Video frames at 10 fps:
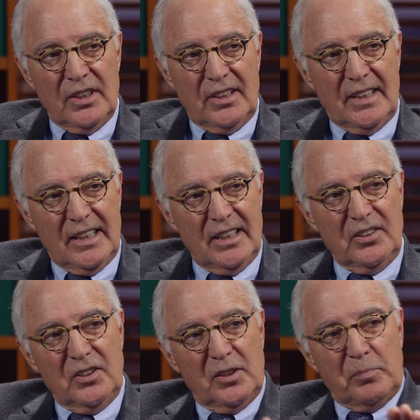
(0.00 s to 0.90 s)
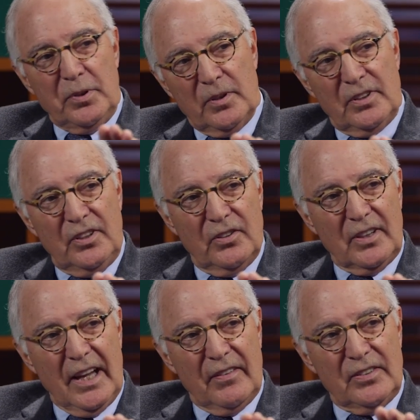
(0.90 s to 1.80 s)
to get into the peritoneal
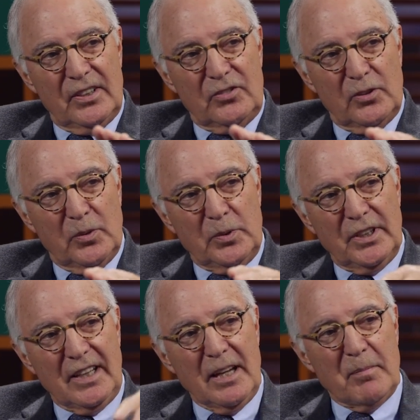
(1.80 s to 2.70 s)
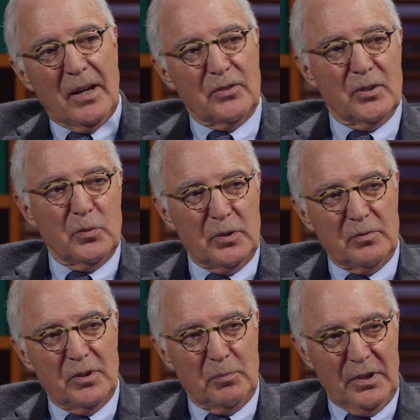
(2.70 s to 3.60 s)
cavity so that when you came out there
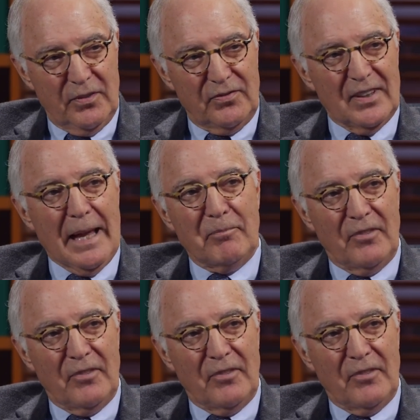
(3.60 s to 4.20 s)
wouldn't there'd be a flap